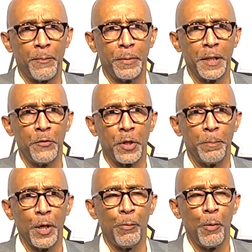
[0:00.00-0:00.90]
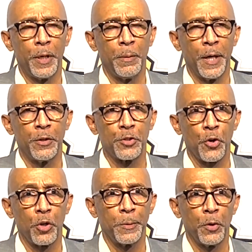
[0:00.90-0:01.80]
believe you can build momentum in the
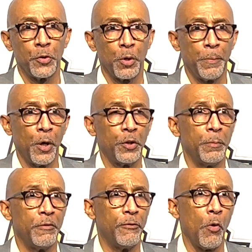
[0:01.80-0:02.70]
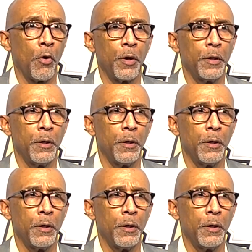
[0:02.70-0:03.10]
tournament, or you can build it before.